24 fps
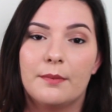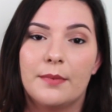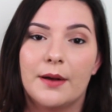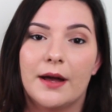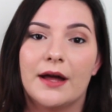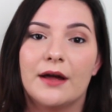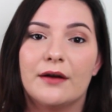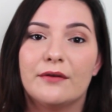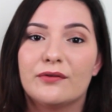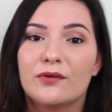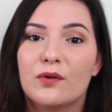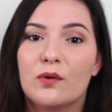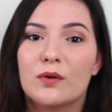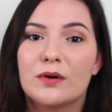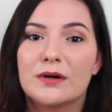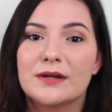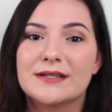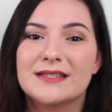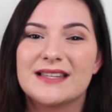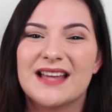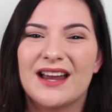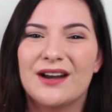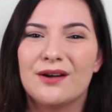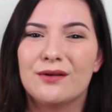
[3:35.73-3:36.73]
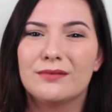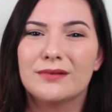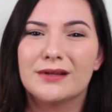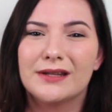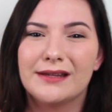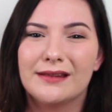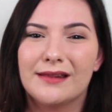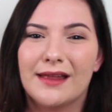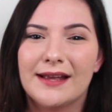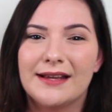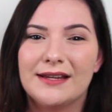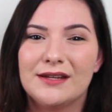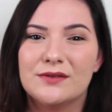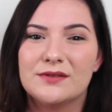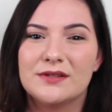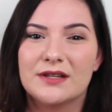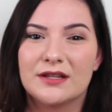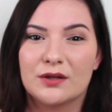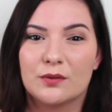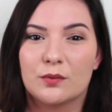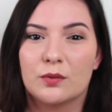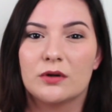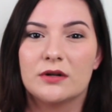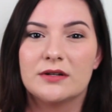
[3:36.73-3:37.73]
But of course, I don't really like
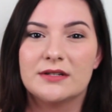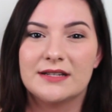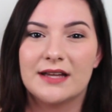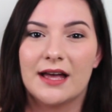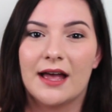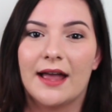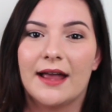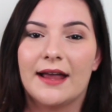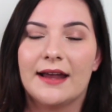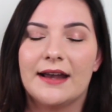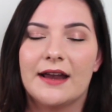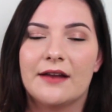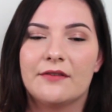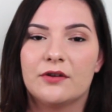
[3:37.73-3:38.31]
using the word diet.